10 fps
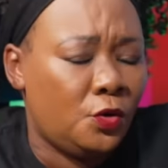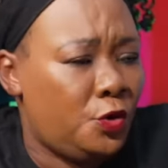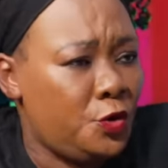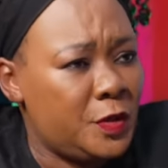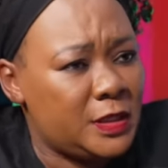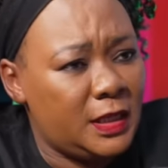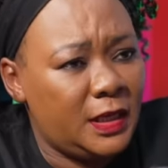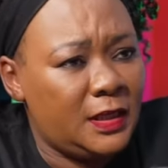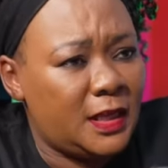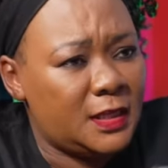My Could you eyes. say
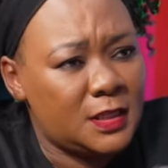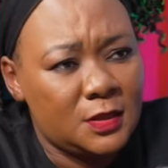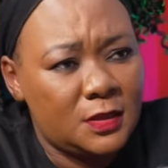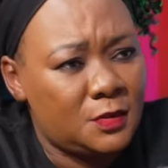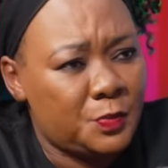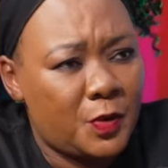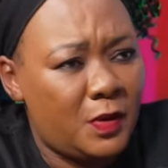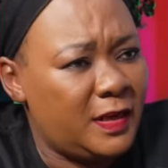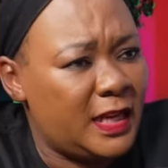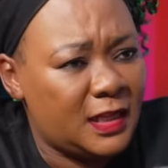that's
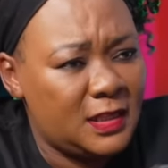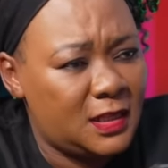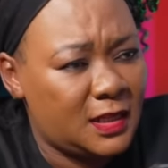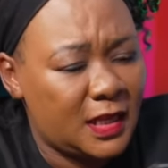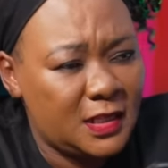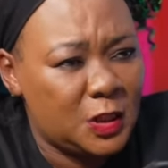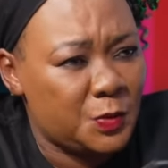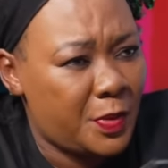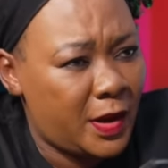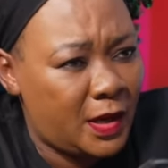probably the reason that
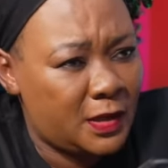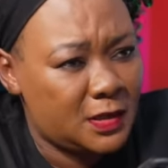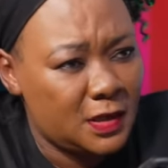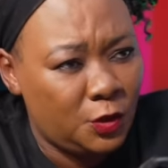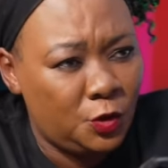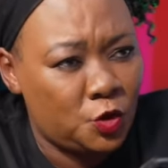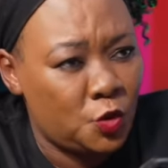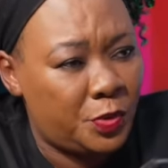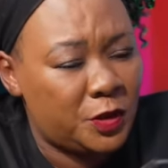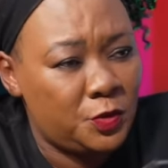inspired you to
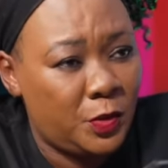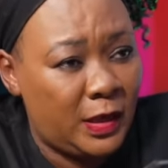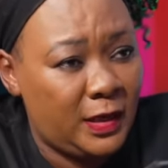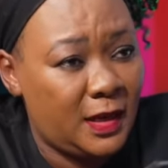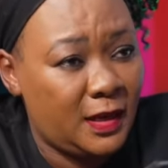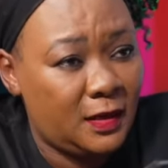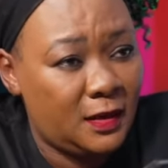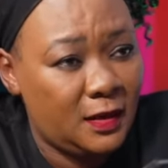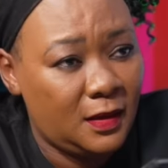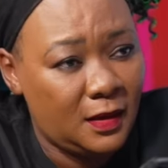pursue a legal
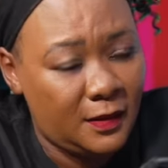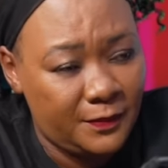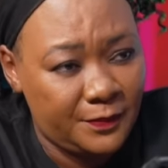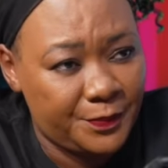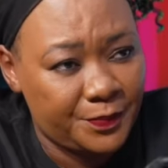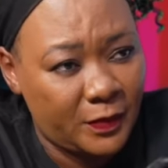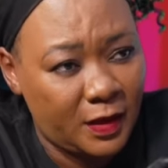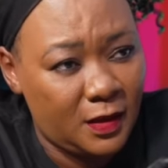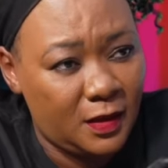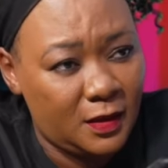um,
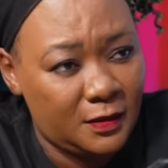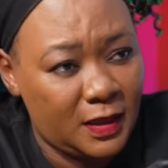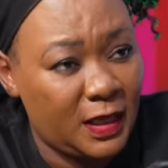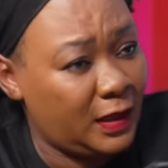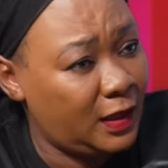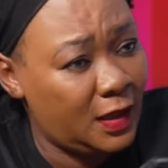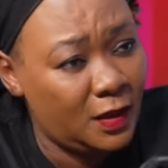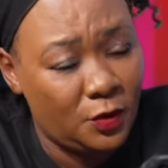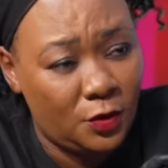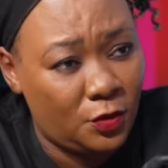uh, career
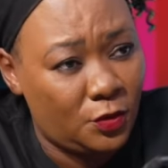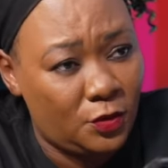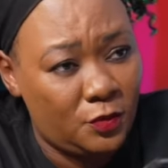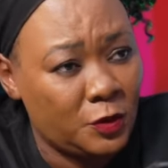or yes.